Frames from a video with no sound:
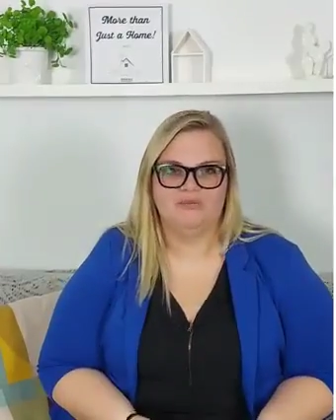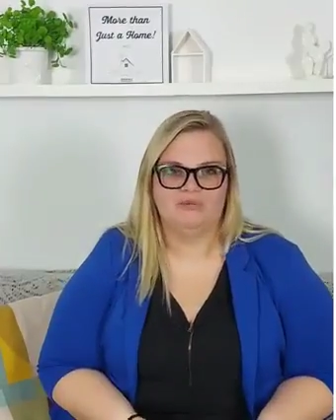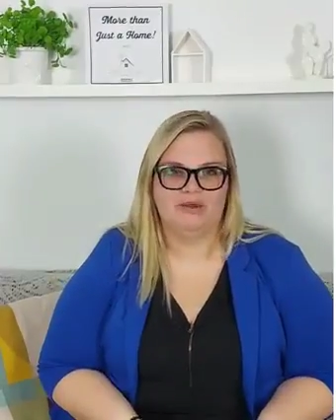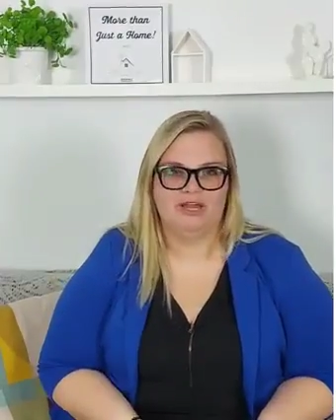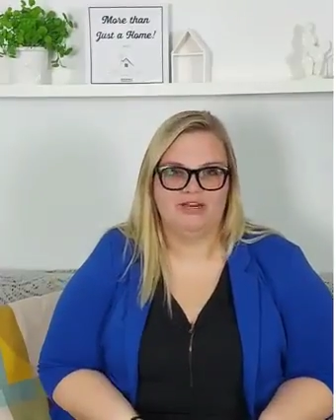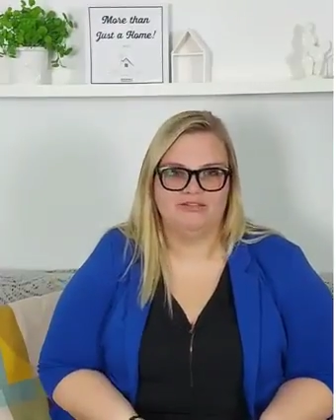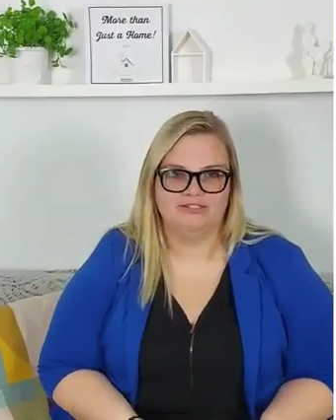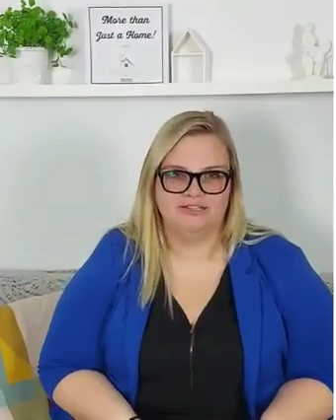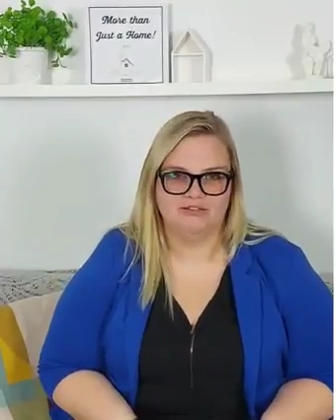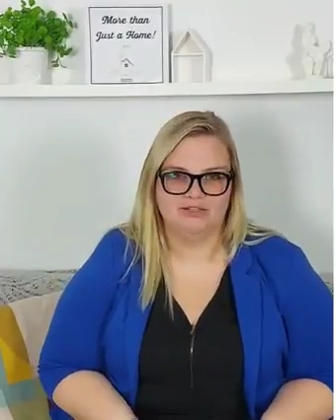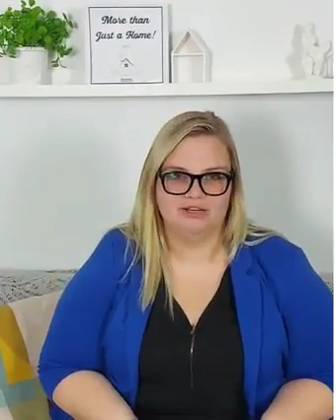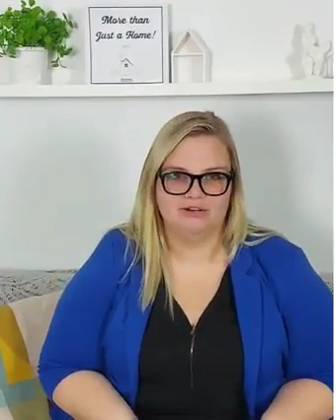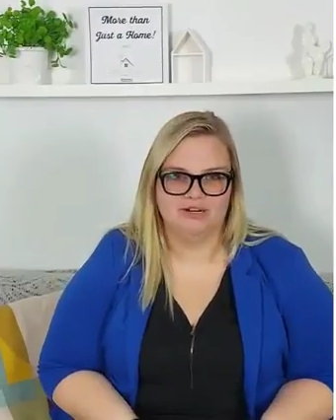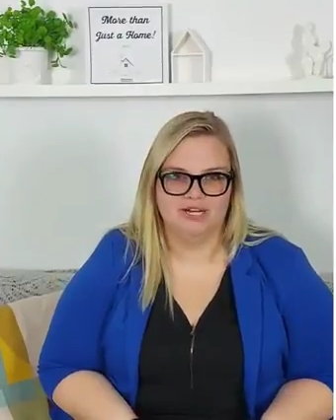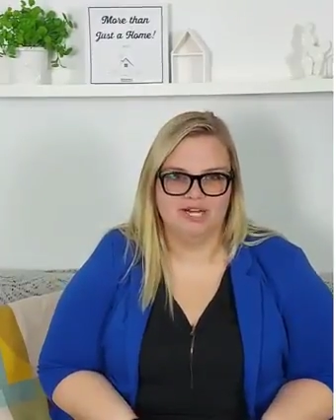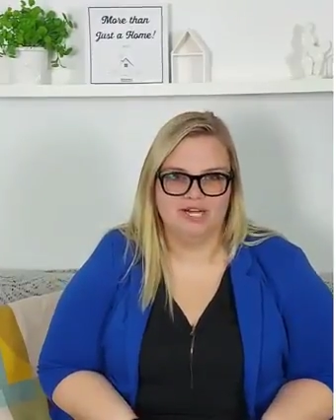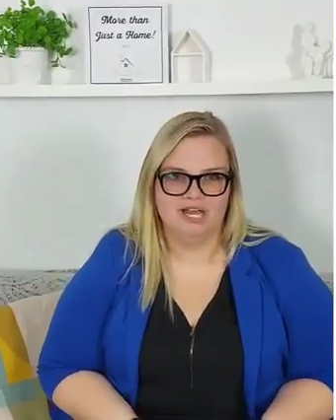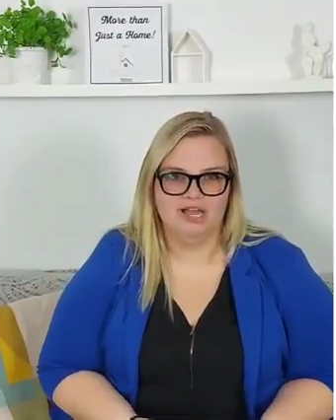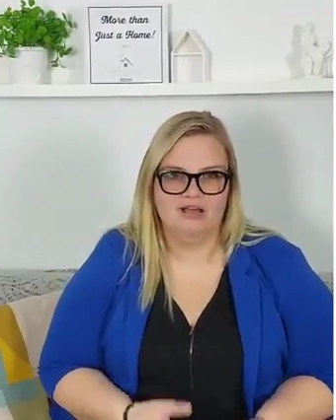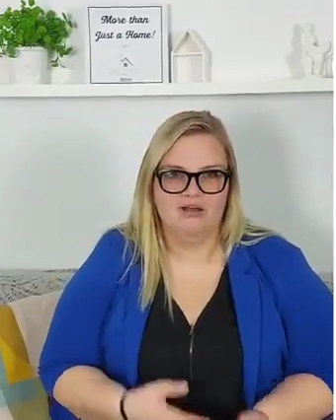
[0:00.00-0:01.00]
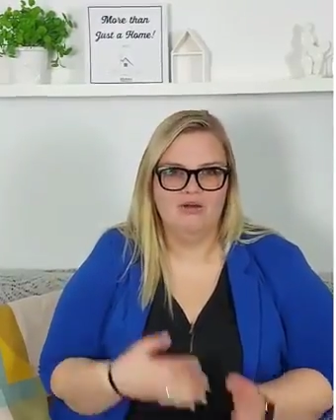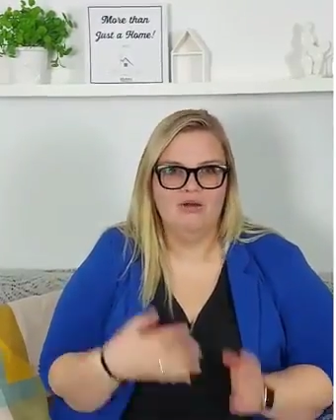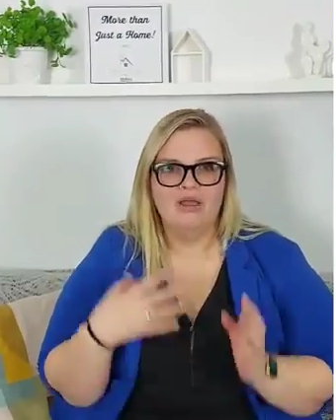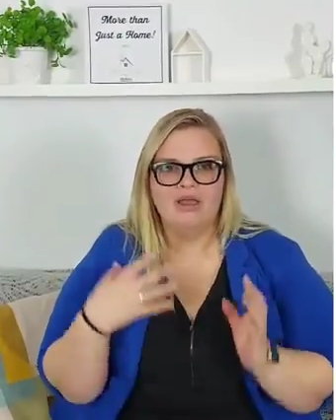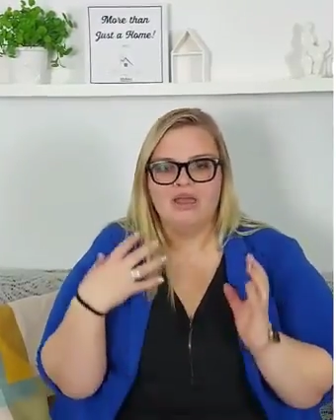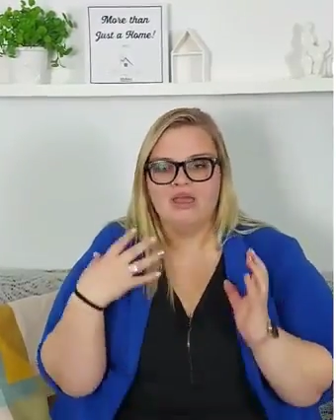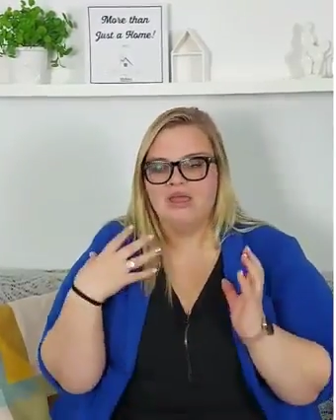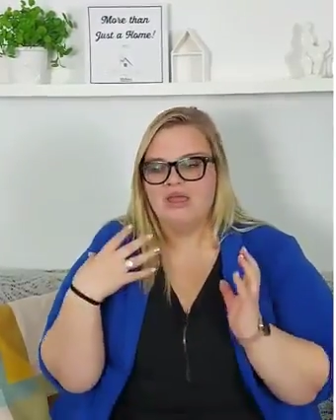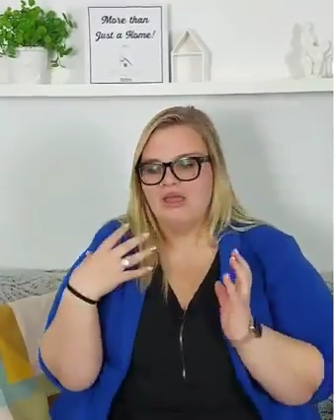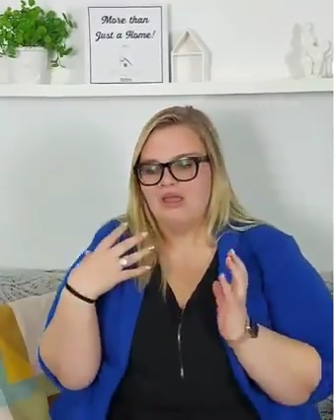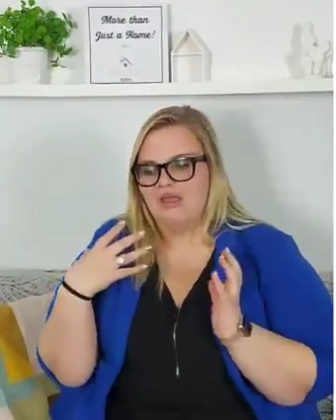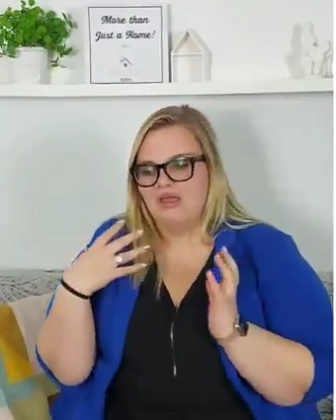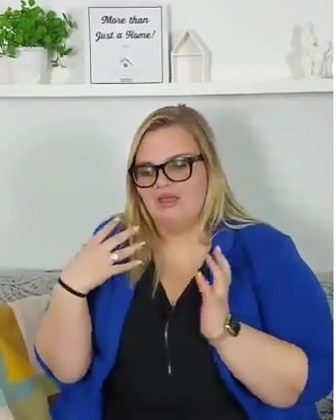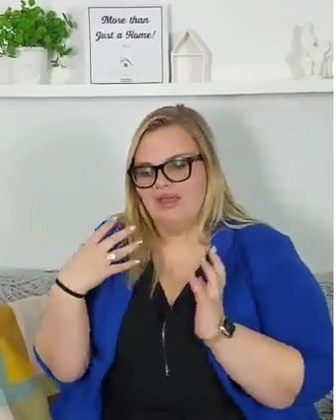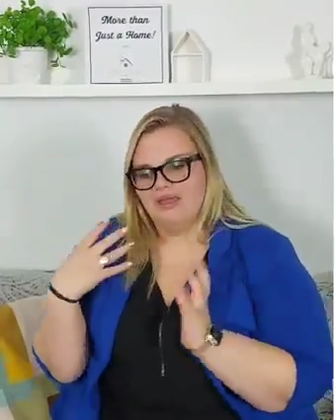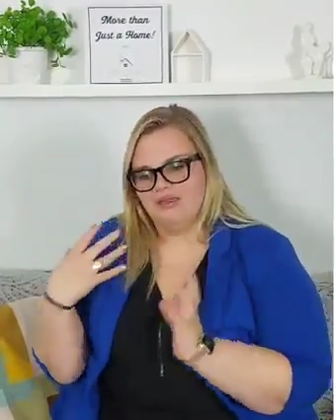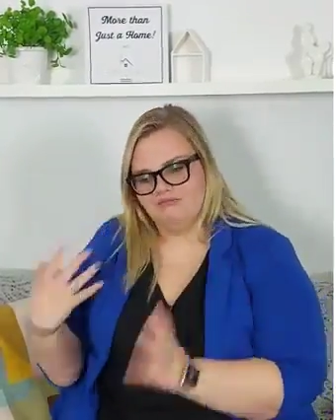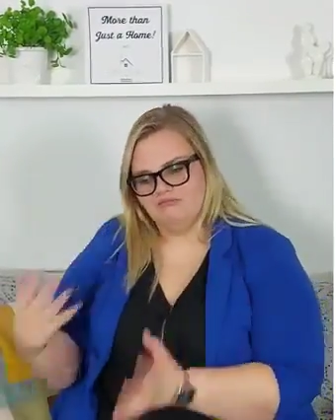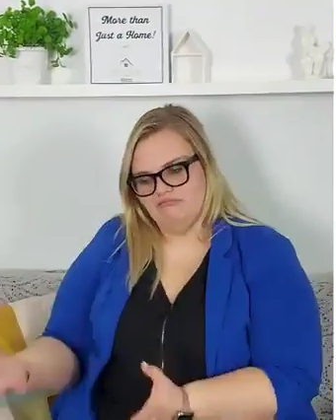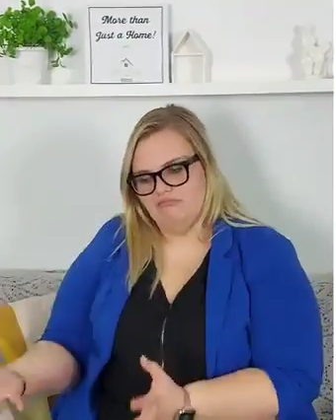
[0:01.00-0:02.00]
buyers out there right now
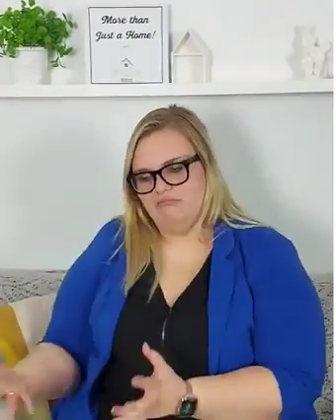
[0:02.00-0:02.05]
and